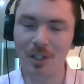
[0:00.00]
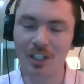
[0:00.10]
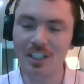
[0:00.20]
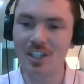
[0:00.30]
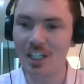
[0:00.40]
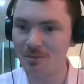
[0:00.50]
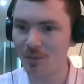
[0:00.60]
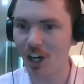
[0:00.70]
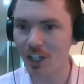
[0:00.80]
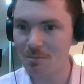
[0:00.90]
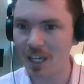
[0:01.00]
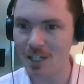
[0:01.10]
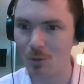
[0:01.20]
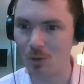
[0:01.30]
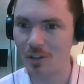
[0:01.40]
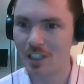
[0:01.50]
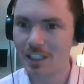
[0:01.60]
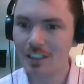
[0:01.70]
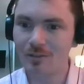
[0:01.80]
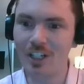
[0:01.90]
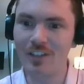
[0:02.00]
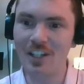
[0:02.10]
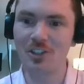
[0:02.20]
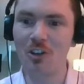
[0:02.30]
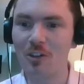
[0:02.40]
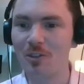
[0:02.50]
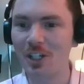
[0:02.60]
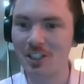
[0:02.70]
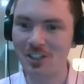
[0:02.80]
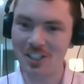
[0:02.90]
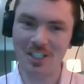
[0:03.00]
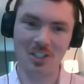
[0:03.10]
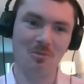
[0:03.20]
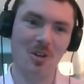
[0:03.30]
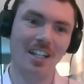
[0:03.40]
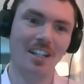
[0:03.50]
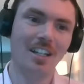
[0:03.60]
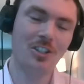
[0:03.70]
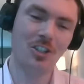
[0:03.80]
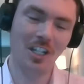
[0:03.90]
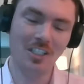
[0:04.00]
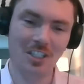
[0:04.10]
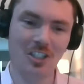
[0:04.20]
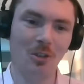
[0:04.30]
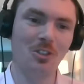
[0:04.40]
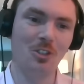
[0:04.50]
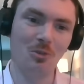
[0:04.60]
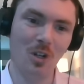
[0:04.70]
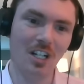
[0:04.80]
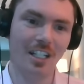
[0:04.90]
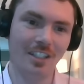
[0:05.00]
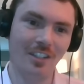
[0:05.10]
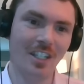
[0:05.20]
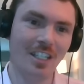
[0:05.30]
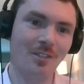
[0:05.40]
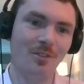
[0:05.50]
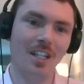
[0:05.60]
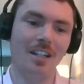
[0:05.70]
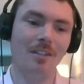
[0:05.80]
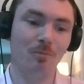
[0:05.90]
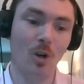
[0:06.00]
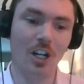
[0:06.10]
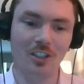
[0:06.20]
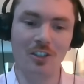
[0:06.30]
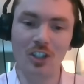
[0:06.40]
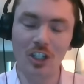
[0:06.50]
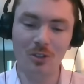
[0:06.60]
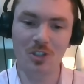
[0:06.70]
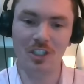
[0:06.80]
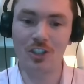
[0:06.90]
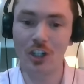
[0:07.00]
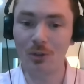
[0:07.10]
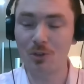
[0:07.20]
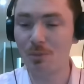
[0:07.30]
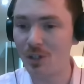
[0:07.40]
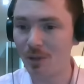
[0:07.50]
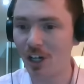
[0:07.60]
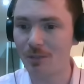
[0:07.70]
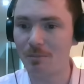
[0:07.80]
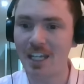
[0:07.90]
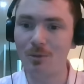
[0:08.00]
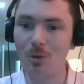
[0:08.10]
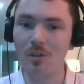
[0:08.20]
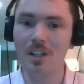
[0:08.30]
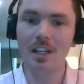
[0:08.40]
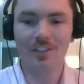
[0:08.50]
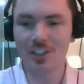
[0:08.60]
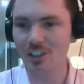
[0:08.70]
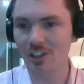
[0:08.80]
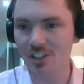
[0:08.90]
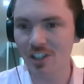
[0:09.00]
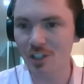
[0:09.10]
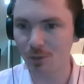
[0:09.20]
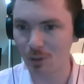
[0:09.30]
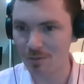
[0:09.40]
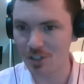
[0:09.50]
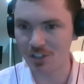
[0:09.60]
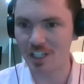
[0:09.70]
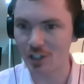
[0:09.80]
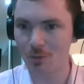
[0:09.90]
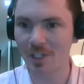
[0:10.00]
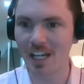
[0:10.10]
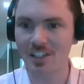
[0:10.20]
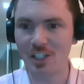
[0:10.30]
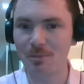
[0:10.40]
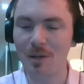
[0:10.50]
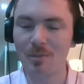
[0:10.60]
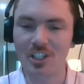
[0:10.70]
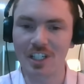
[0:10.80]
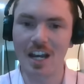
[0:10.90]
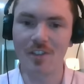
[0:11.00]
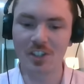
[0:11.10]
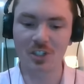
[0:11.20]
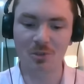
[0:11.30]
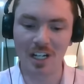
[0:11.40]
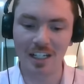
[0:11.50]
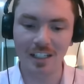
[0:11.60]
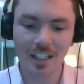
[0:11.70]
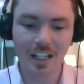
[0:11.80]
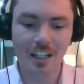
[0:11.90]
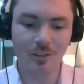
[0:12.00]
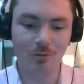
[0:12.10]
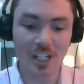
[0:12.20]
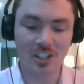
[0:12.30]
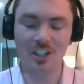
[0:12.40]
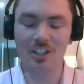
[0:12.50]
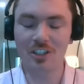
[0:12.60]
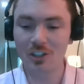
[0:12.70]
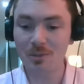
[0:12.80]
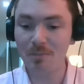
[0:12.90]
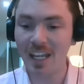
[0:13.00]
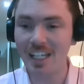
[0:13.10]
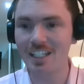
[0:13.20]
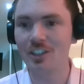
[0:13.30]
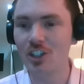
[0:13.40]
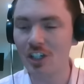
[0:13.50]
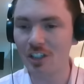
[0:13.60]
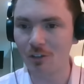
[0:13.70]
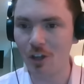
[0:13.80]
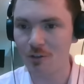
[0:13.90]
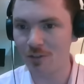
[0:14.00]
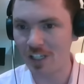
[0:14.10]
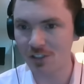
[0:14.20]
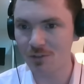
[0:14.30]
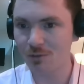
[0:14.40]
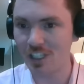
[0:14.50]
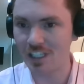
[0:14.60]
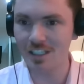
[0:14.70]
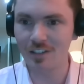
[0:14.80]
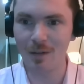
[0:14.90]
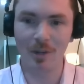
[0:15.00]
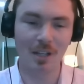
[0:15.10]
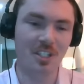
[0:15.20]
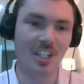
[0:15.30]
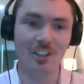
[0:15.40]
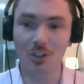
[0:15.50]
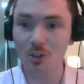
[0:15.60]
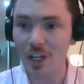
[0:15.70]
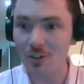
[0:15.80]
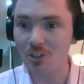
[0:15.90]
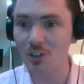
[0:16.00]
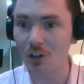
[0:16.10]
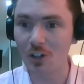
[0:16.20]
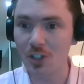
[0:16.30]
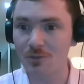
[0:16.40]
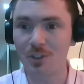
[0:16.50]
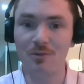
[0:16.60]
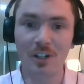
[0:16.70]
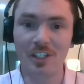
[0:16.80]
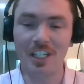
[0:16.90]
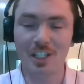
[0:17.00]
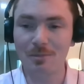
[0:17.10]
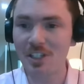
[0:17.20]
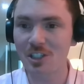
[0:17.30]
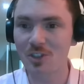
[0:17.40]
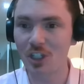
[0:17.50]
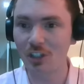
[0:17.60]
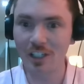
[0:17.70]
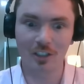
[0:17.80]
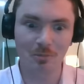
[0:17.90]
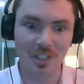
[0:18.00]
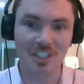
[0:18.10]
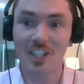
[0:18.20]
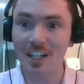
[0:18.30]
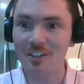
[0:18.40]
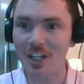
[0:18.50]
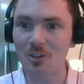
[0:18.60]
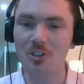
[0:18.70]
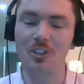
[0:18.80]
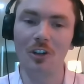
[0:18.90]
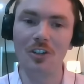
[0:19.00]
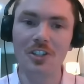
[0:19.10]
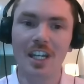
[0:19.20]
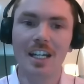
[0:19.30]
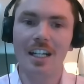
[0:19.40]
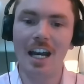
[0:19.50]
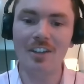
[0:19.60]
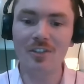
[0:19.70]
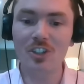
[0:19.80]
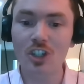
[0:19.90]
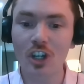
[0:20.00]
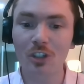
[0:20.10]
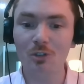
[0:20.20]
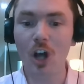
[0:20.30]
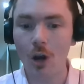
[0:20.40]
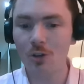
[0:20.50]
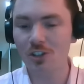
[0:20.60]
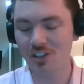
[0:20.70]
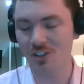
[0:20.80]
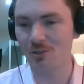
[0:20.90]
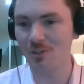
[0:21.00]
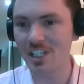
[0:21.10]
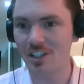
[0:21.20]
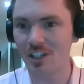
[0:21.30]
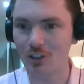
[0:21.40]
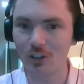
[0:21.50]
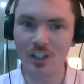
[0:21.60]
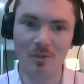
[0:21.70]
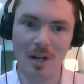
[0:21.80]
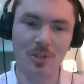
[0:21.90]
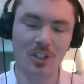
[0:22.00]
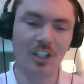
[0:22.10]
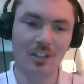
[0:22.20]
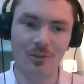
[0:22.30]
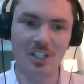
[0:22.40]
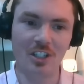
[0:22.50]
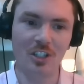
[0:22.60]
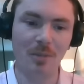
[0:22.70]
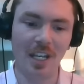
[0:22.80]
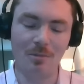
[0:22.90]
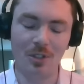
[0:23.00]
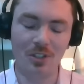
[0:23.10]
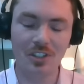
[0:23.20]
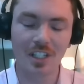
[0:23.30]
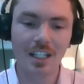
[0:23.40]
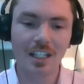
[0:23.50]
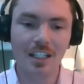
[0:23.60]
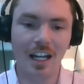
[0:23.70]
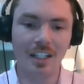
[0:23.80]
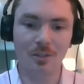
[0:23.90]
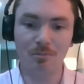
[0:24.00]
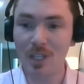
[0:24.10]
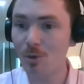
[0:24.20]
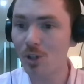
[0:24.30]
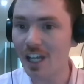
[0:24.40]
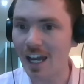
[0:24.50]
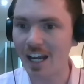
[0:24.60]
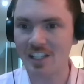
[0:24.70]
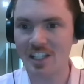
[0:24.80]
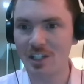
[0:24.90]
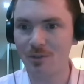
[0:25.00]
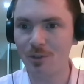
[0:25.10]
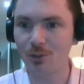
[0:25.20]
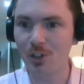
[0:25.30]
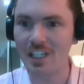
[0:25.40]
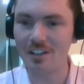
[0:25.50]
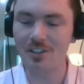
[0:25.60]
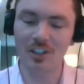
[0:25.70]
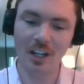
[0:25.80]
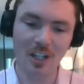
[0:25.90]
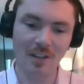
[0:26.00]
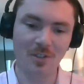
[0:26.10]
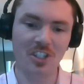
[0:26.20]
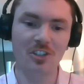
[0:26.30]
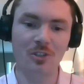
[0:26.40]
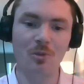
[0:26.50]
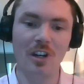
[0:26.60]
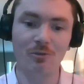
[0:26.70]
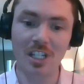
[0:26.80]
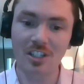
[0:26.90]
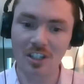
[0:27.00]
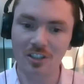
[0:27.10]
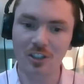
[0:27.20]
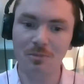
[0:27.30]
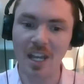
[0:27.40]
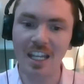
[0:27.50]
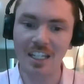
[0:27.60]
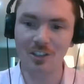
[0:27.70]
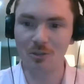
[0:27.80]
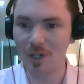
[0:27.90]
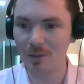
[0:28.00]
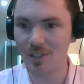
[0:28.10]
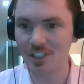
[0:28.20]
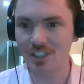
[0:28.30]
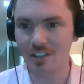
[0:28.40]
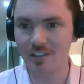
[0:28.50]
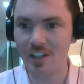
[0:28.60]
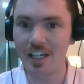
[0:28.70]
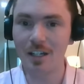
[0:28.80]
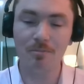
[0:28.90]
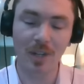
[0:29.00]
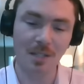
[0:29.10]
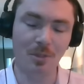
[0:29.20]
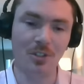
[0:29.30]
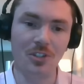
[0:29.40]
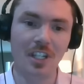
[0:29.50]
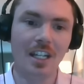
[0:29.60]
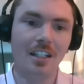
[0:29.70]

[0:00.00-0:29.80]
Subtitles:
money, is hidden behind a paywall, right? That's not a very good system where scientists go and do work and then they give their work to the journals and journals put it behind a paywall. The solution to this problem is open access publishing, and this is where researchers pay a journal a fixed fee that might be, say, $2,000 for a very expensive journal. It could be $10,000. And then the journal hosts the research on their website, the research papers, and people can access it for free. So now you have a system where researchers pay to publish their papers.